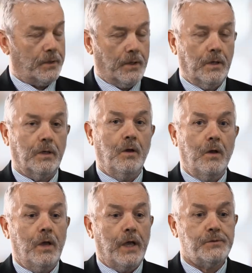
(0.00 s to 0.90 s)
Okay.
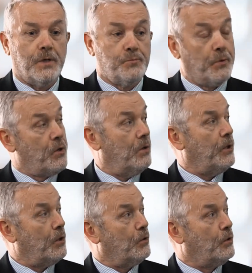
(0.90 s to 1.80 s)
Is
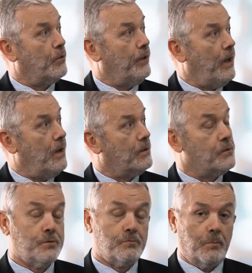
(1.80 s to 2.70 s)
procurement a good career?
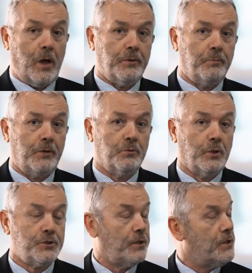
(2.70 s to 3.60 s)
Because there might be people
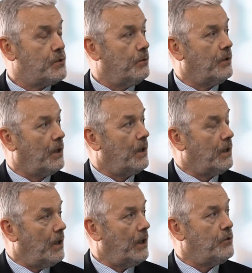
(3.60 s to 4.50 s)
watching this who are thinking
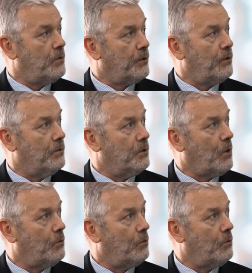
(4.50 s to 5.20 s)
of getting into procurement.